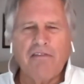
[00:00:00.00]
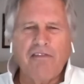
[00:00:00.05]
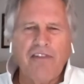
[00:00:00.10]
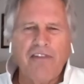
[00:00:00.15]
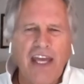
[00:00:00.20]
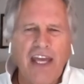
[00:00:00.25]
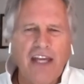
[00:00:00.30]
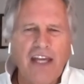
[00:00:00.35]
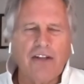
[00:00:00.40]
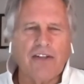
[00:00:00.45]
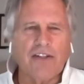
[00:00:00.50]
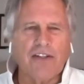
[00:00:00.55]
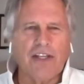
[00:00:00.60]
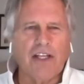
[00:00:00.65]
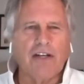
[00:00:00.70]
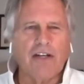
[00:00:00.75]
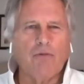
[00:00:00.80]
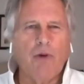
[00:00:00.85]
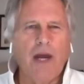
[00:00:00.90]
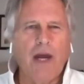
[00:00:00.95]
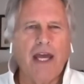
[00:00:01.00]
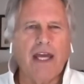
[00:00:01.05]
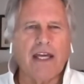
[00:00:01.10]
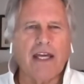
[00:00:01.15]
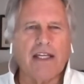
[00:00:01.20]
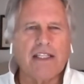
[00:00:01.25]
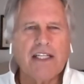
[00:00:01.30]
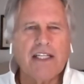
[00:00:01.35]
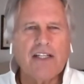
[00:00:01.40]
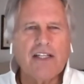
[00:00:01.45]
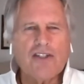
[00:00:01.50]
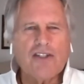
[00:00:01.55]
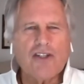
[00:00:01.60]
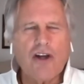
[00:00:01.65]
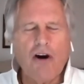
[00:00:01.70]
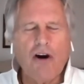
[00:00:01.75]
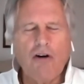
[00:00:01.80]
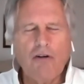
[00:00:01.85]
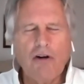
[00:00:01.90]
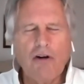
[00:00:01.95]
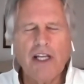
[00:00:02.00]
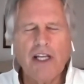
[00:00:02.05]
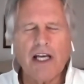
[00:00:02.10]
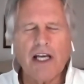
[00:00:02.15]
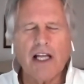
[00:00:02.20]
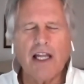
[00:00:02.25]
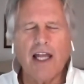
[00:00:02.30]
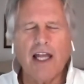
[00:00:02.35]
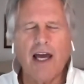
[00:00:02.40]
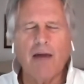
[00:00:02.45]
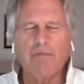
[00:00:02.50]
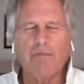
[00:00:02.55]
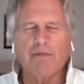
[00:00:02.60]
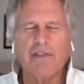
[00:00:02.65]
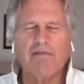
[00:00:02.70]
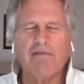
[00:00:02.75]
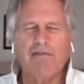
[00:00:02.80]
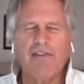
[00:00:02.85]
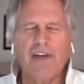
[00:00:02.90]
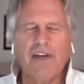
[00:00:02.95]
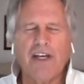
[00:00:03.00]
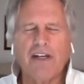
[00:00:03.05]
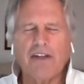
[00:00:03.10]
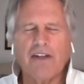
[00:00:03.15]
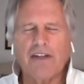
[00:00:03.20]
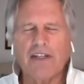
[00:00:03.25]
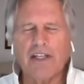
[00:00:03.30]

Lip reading: failed in a way. It didn't totally collapse and failed.